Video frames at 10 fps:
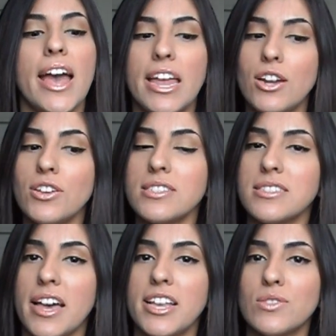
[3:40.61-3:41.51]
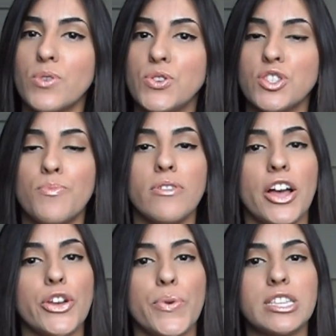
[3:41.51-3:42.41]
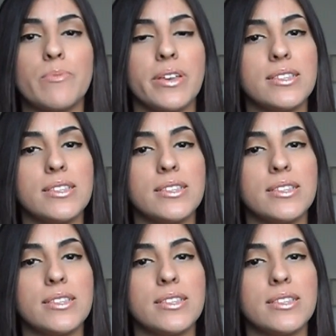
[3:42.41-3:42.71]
and it looks nice when you just pull out your resume